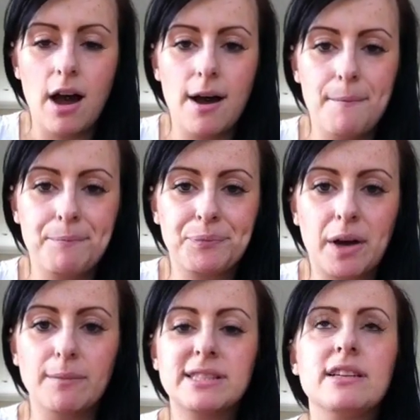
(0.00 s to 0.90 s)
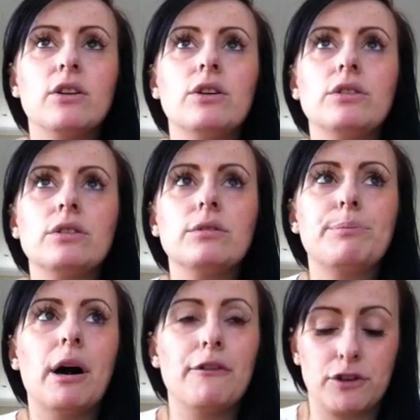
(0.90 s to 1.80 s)
I'm still
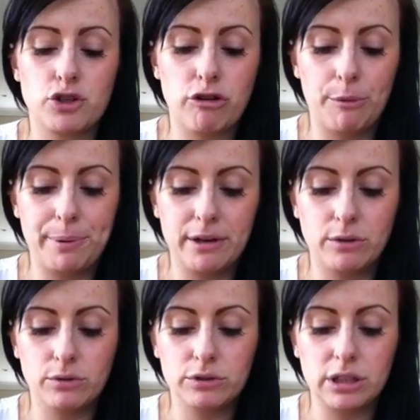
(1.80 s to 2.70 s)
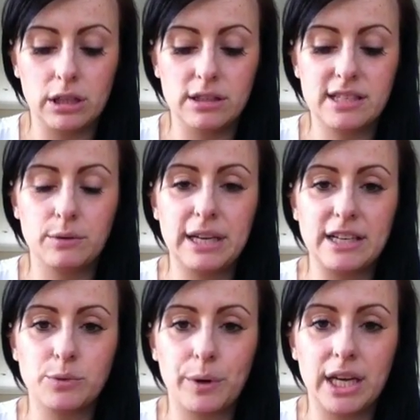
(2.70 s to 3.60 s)
on birth control pills until
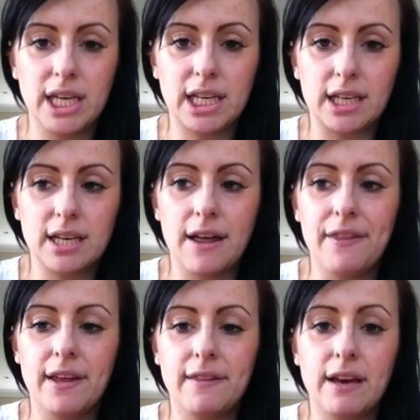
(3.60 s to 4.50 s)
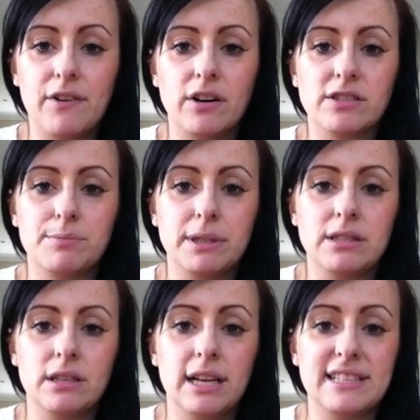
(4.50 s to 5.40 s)
next week. And then they've asked me
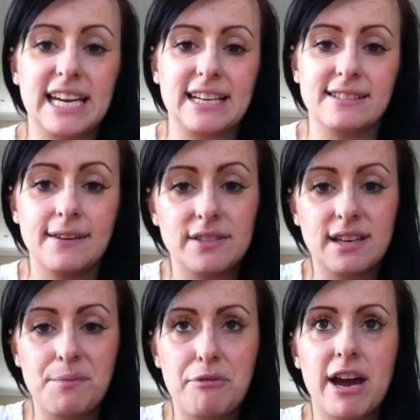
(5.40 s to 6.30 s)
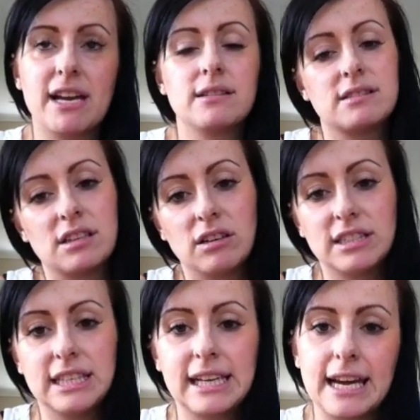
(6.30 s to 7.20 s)
to take a 7-day break and
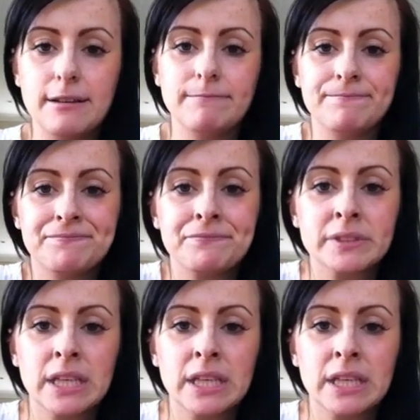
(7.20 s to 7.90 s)
start it again.